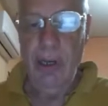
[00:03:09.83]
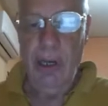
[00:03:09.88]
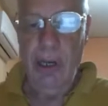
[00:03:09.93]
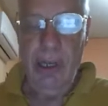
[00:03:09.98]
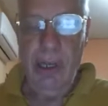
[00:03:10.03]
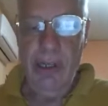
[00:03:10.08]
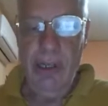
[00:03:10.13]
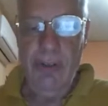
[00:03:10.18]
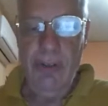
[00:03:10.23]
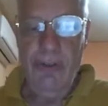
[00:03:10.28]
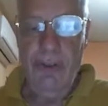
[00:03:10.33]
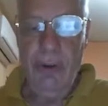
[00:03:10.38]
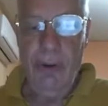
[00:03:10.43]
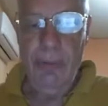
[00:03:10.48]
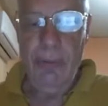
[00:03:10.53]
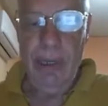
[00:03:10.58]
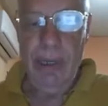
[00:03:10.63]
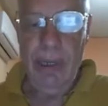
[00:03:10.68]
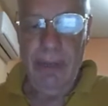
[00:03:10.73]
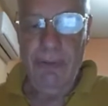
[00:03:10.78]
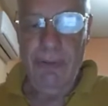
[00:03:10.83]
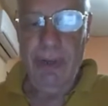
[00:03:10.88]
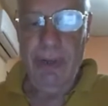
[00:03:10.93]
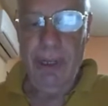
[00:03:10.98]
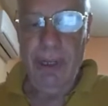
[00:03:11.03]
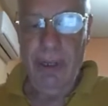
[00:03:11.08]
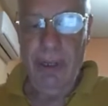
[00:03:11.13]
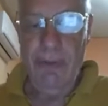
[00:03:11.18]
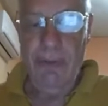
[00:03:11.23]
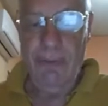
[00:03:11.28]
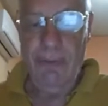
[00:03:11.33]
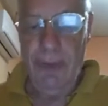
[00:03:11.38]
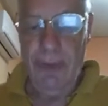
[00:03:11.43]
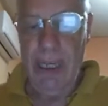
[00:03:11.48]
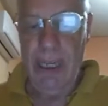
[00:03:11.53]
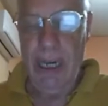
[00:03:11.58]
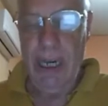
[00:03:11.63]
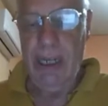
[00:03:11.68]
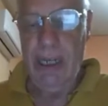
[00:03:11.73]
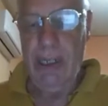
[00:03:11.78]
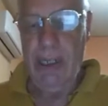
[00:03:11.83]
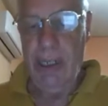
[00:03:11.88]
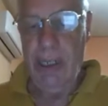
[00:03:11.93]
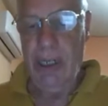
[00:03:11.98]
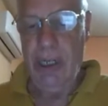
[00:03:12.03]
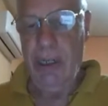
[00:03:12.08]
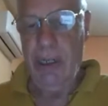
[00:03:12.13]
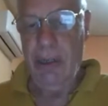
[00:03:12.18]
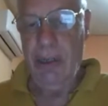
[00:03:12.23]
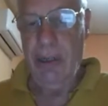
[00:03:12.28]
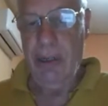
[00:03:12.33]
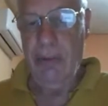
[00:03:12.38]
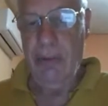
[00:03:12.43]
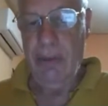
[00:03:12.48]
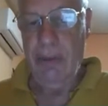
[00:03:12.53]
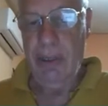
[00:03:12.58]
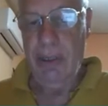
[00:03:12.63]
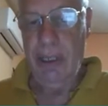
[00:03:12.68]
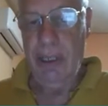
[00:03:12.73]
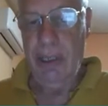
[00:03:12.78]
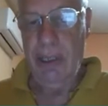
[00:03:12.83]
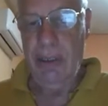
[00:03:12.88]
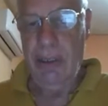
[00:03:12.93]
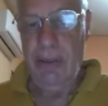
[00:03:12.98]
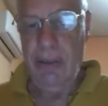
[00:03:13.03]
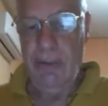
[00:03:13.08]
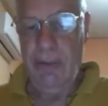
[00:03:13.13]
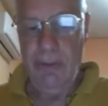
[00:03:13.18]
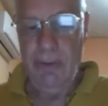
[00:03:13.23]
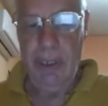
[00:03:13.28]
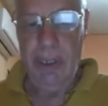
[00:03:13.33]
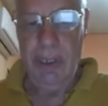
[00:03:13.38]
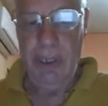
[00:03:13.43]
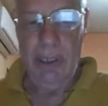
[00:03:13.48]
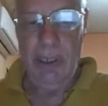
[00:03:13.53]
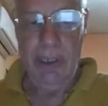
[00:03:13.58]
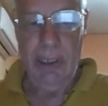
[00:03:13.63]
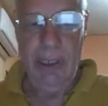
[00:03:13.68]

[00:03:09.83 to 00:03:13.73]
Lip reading: each from a different Vij, the set Vij.